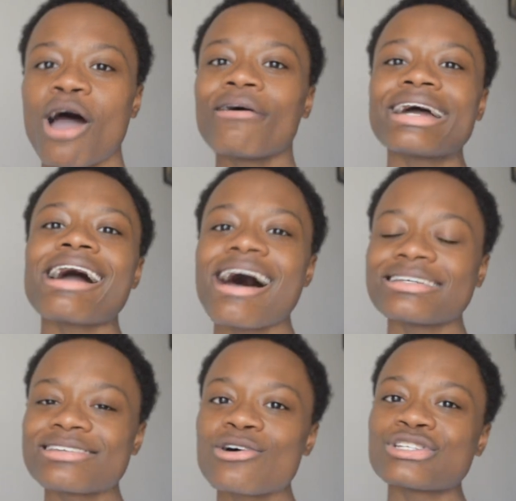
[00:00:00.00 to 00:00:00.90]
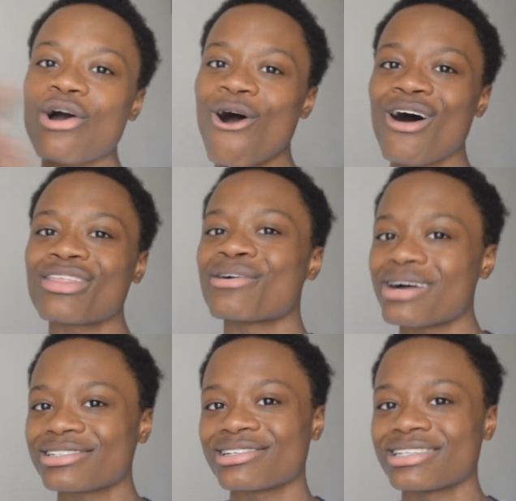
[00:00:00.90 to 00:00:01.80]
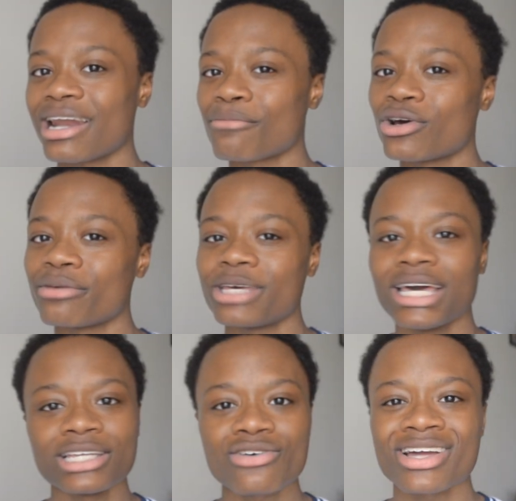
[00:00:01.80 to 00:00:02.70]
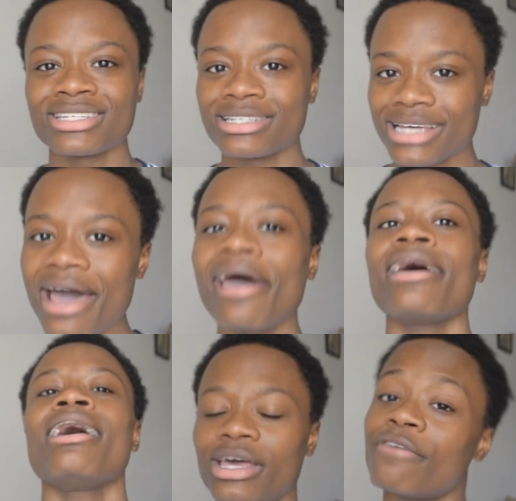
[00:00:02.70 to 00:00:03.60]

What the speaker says: All right, guys, those are all the questions that I'm gonna be answering today.